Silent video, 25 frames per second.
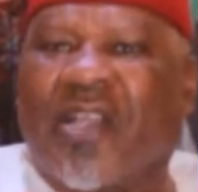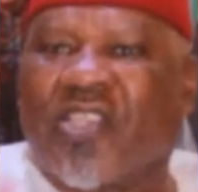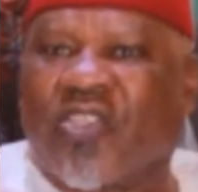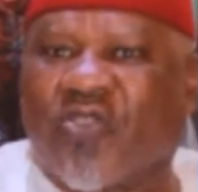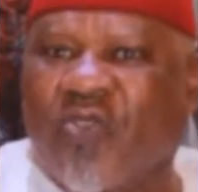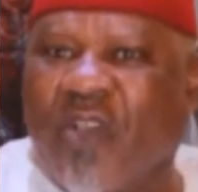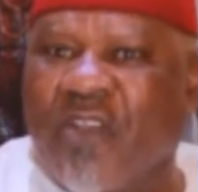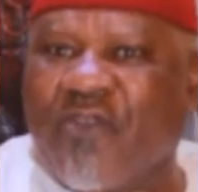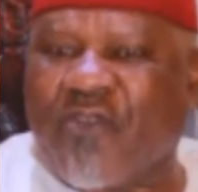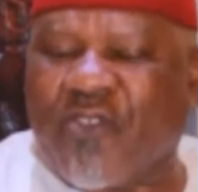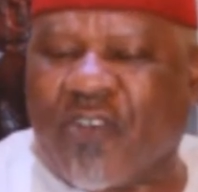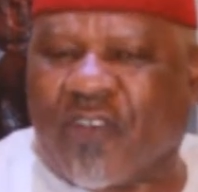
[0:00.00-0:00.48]
a
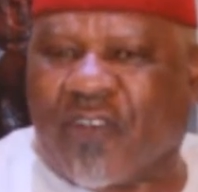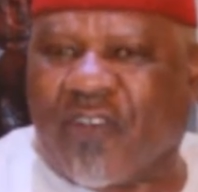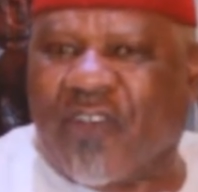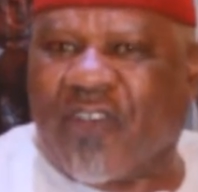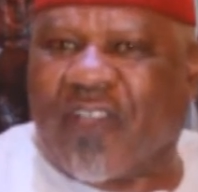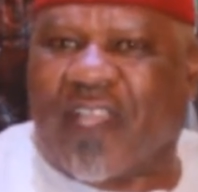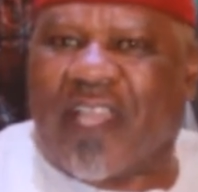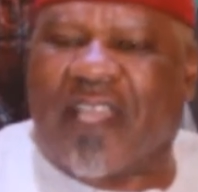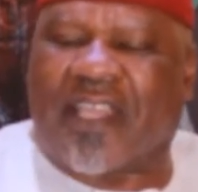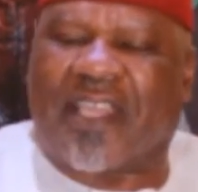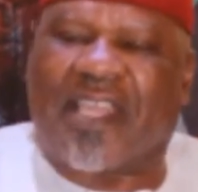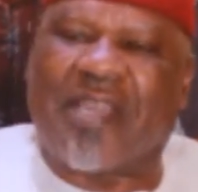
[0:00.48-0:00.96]

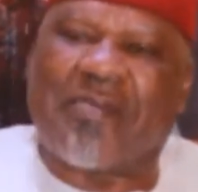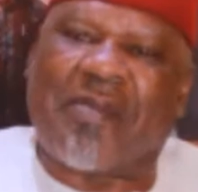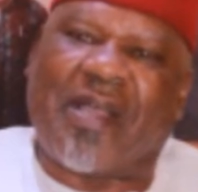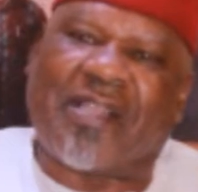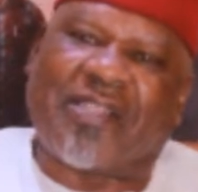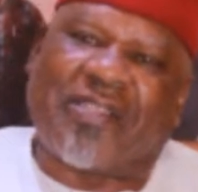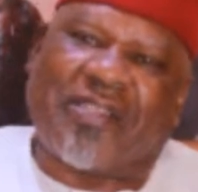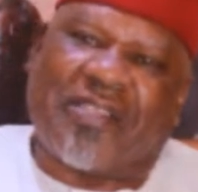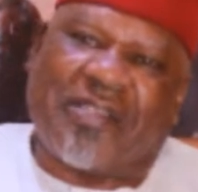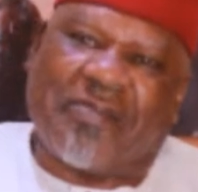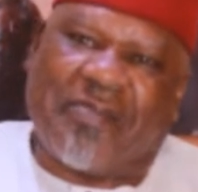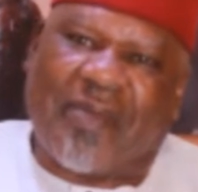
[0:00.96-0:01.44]
father,
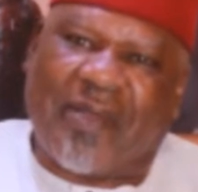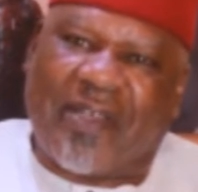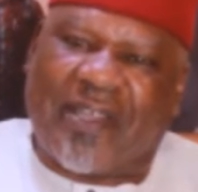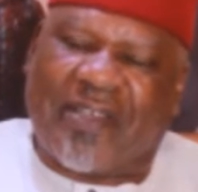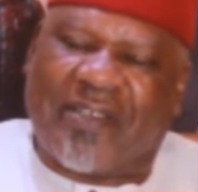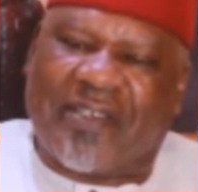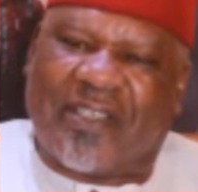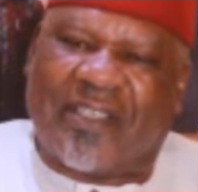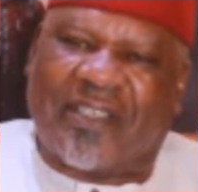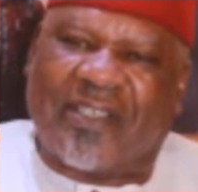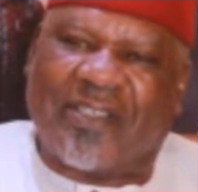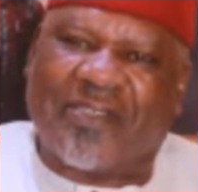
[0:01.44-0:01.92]
an
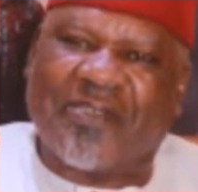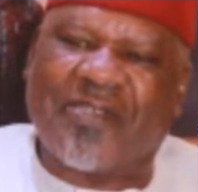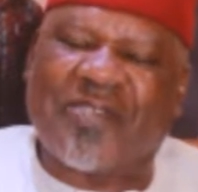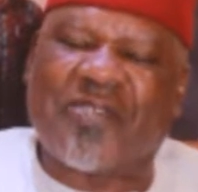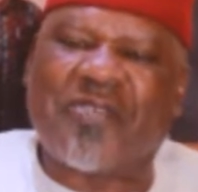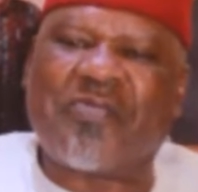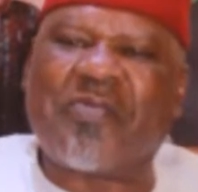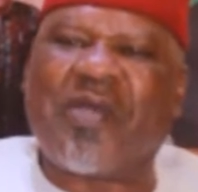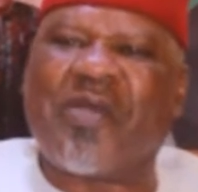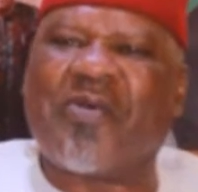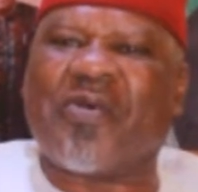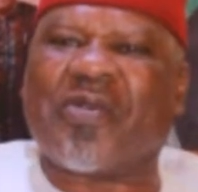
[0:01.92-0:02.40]
uncle,
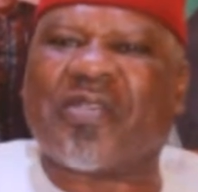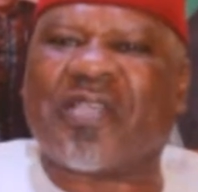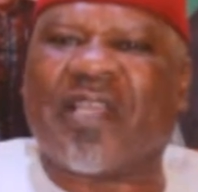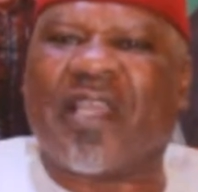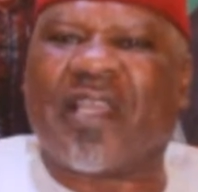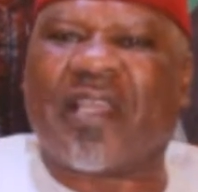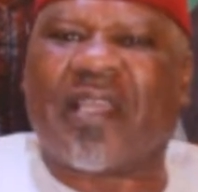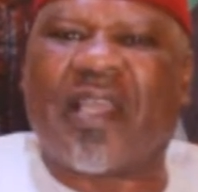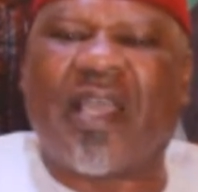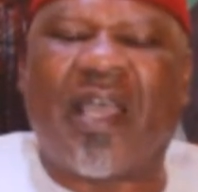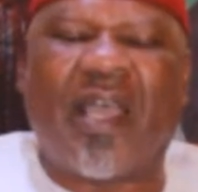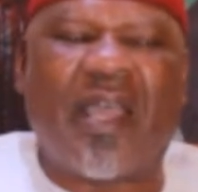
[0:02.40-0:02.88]
a
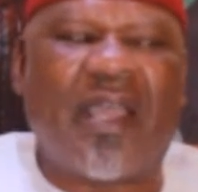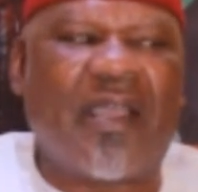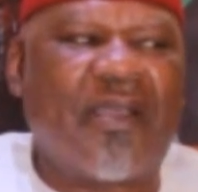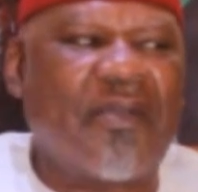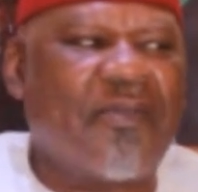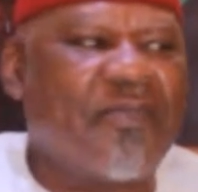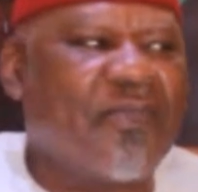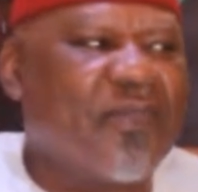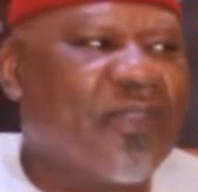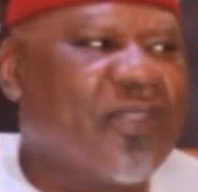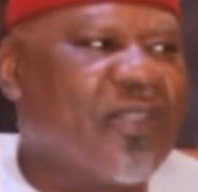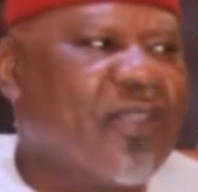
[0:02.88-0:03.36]
brother
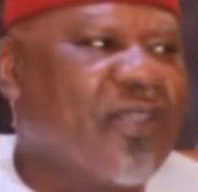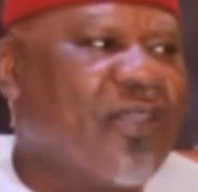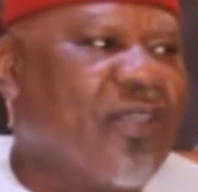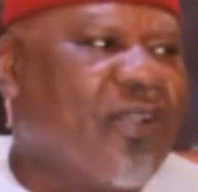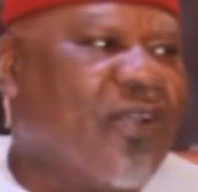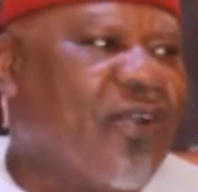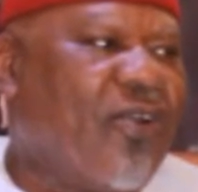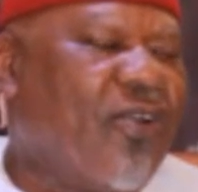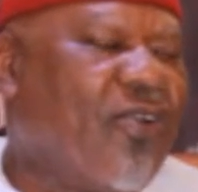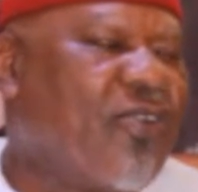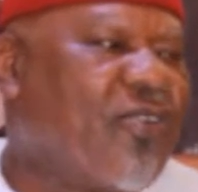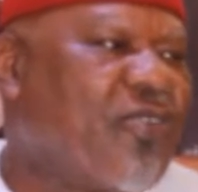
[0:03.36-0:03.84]
and
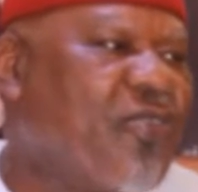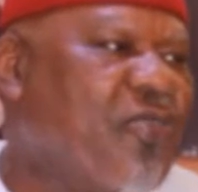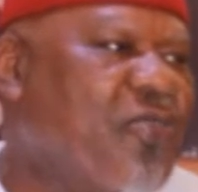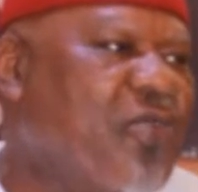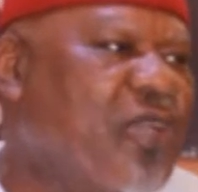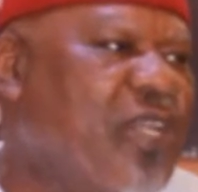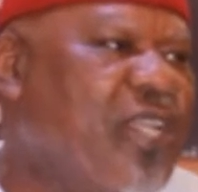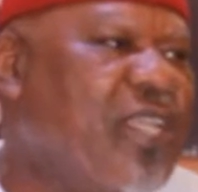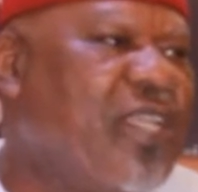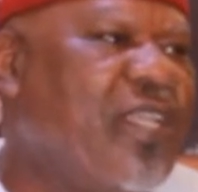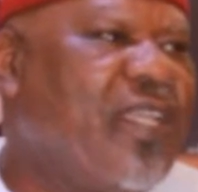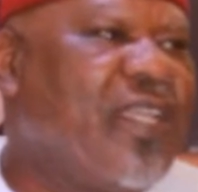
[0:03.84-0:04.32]
friend.
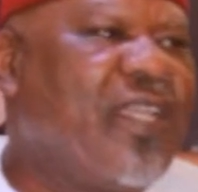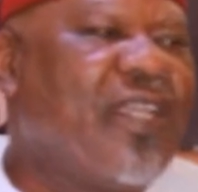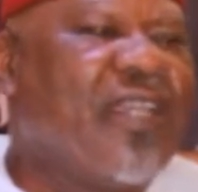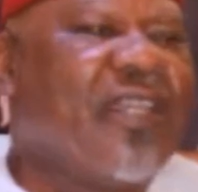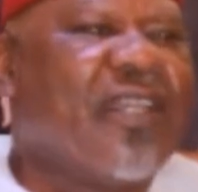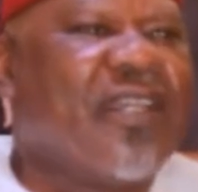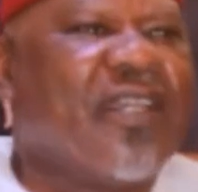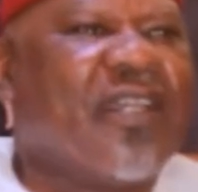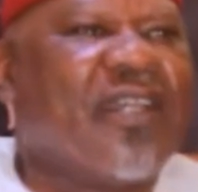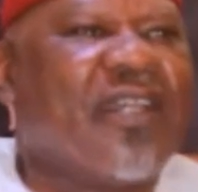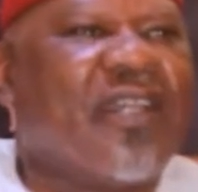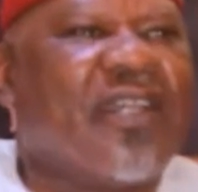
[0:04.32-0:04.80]

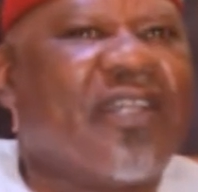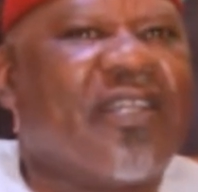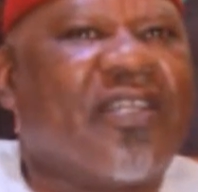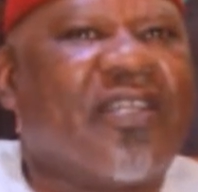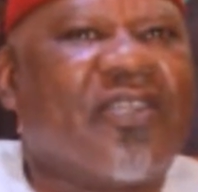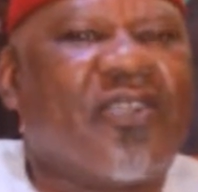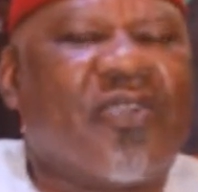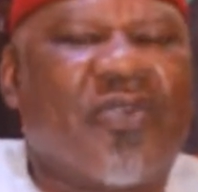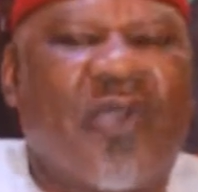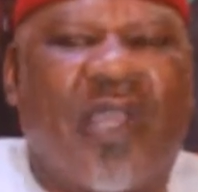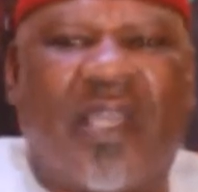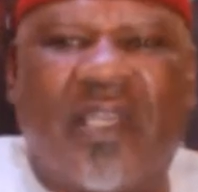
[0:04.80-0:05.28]
The
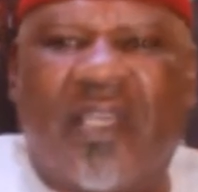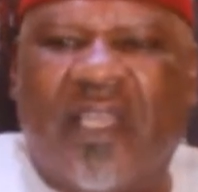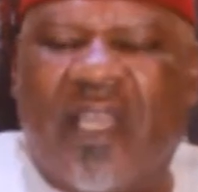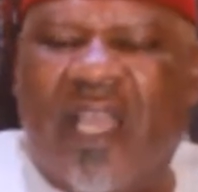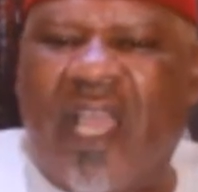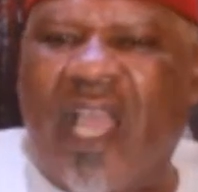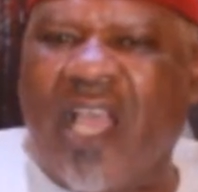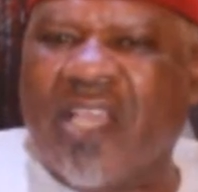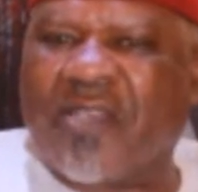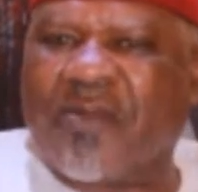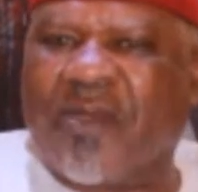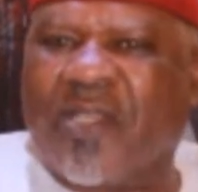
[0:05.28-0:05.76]
Leading Men
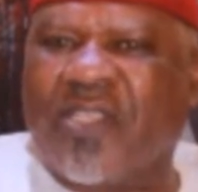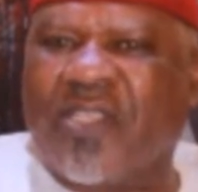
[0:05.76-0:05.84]
crew